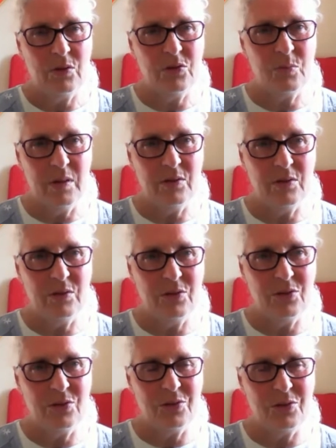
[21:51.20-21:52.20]

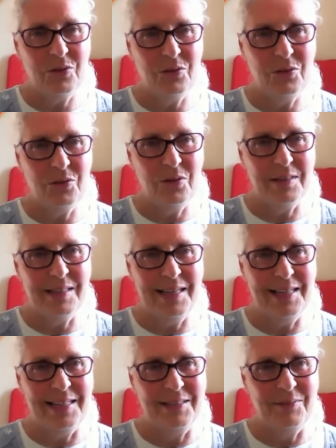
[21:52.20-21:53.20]
mothers,
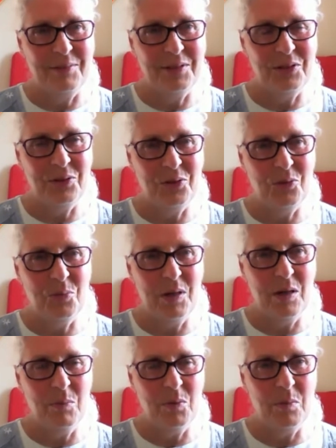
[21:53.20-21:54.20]
again, when you
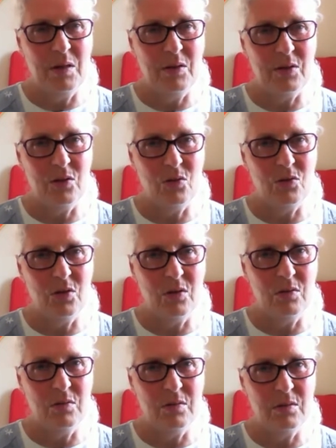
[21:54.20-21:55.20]
become a mother, you
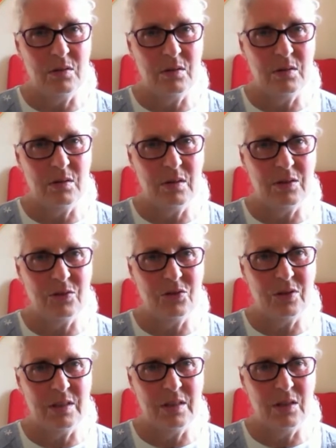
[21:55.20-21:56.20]
don't
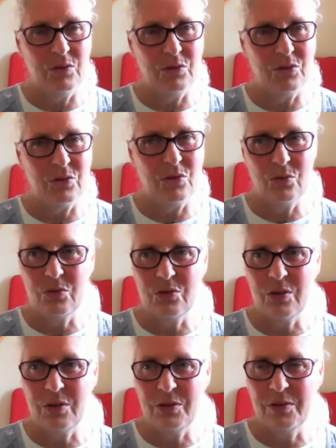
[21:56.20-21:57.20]
actually go to school
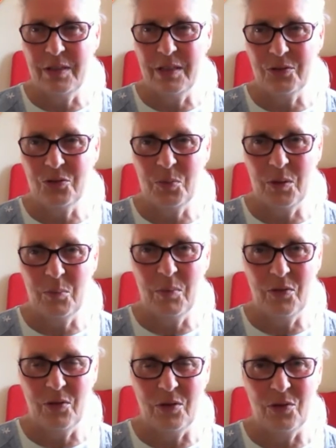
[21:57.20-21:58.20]
to learn how to be a
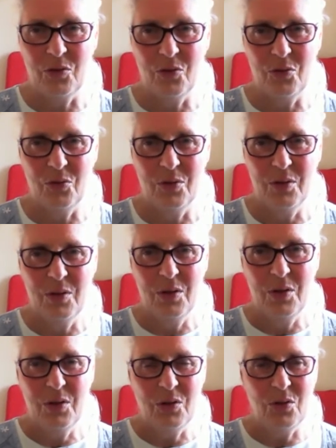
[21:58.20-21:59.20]
mother. You
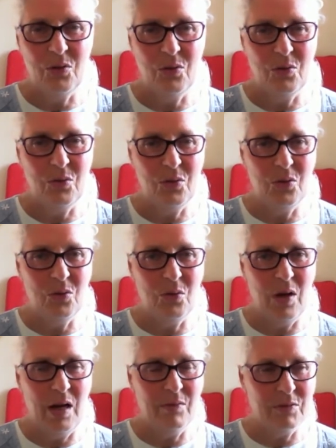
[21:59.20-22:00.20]

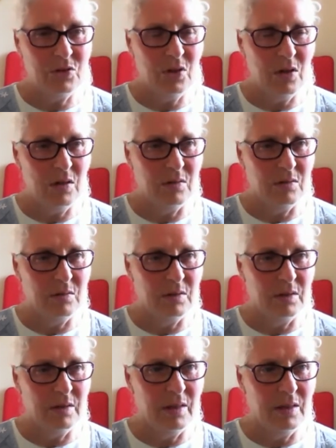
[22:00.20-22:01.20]
have a child,
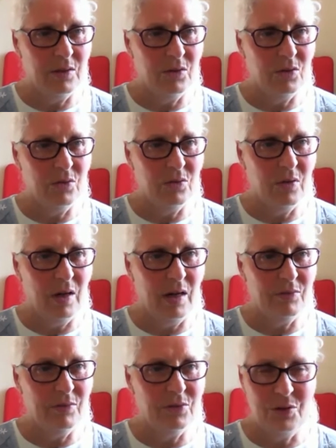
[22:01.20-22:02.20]
then you
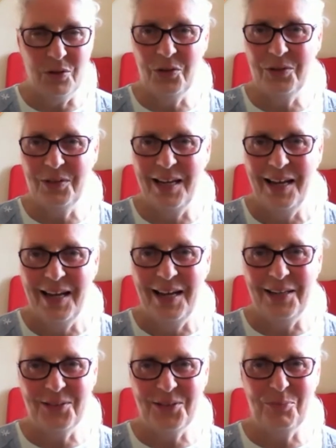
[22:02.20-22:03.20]
have to learn
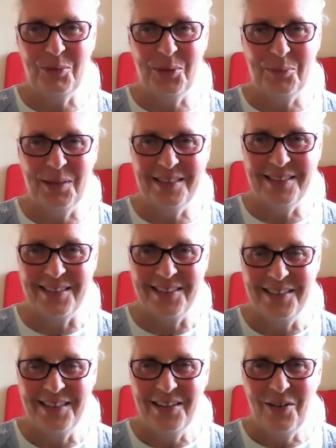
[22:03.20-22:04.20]
how to be a mother
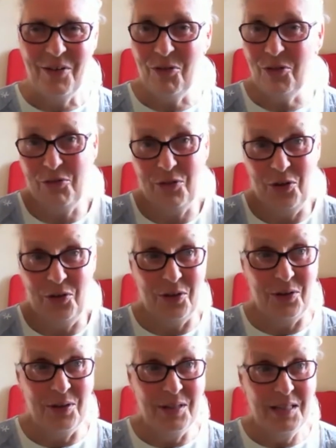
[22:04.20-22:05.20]
or a
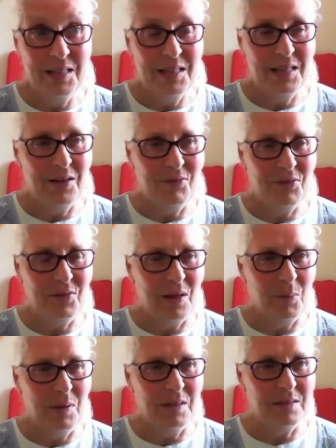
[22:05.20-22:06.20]
father, for
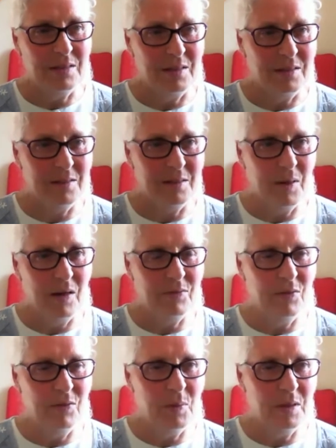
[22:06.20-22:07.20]
that matter. I've
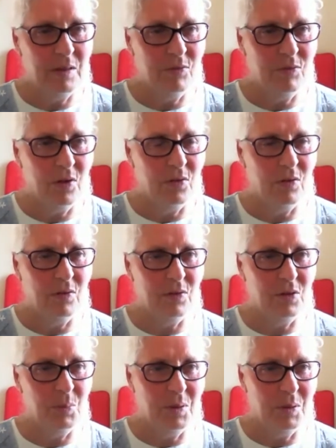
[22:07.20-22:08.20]
never been a father, I've
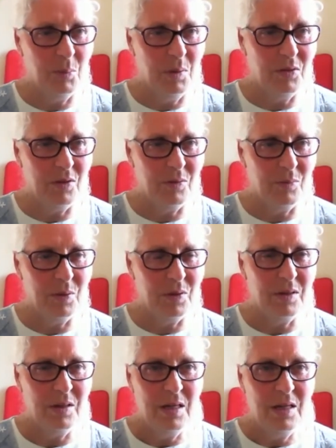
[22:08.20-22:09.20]
only been a mother,
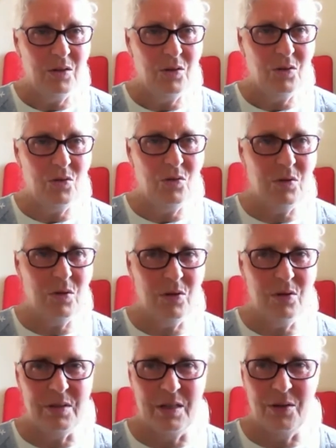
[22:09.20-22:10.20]
but you
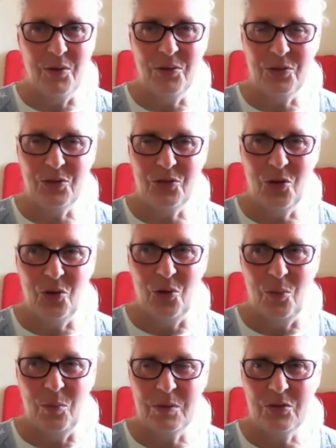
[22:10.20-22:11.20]
learn it on the
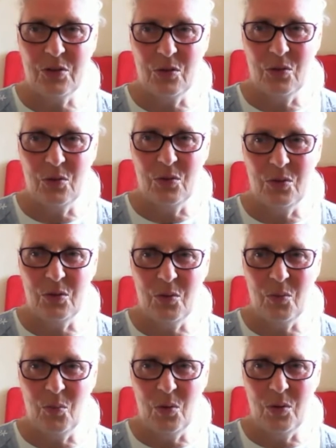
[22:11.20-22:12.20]
job. And so
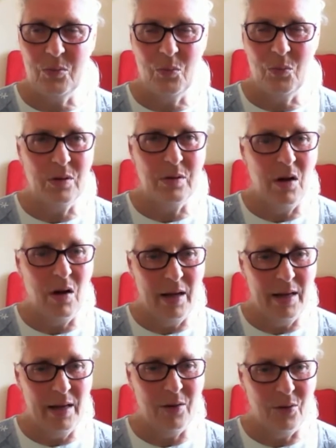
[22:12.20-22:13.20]
what
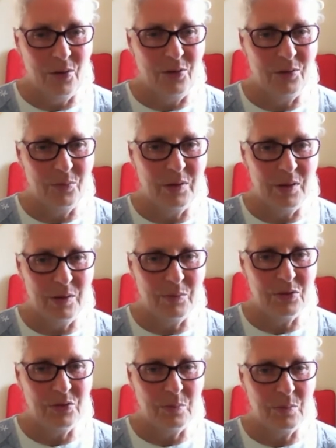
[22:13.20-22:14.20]
I learned when I
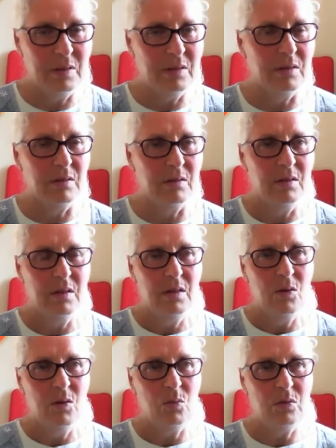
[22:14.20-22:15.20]
was a mother
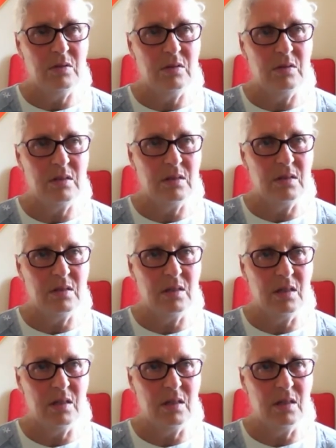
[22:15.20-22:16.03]
was that,